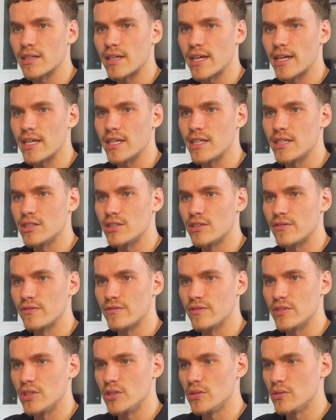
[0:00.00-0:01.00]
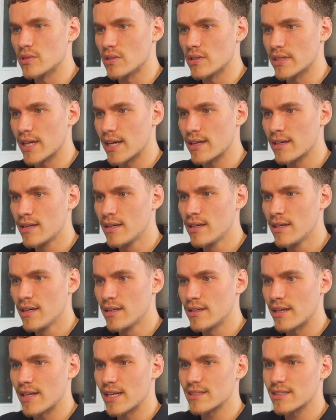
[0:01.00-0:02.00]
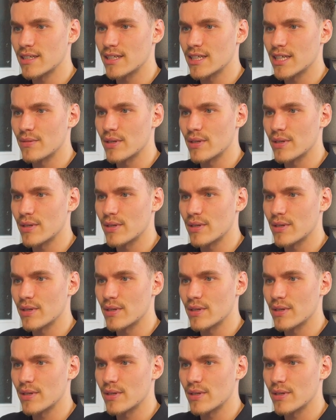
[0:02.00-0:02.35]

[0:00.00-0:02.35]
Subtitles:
a diffuse on that. And that's going to give